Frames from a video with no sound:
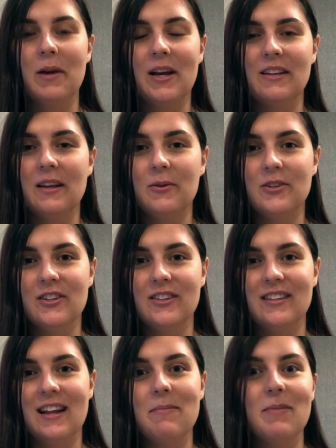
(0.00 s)
because I was
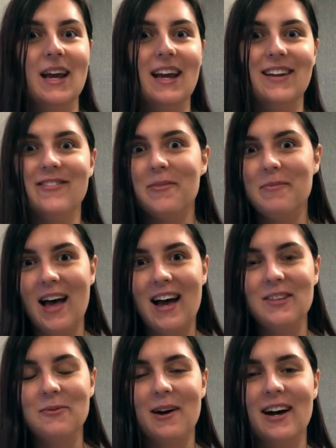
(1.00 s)
just in pain from that
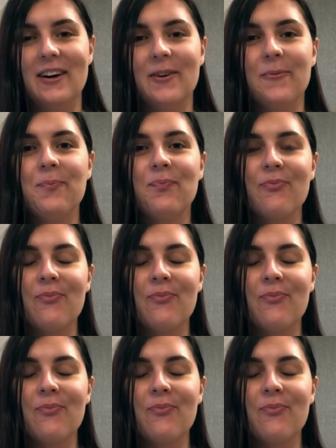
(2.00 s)
as well.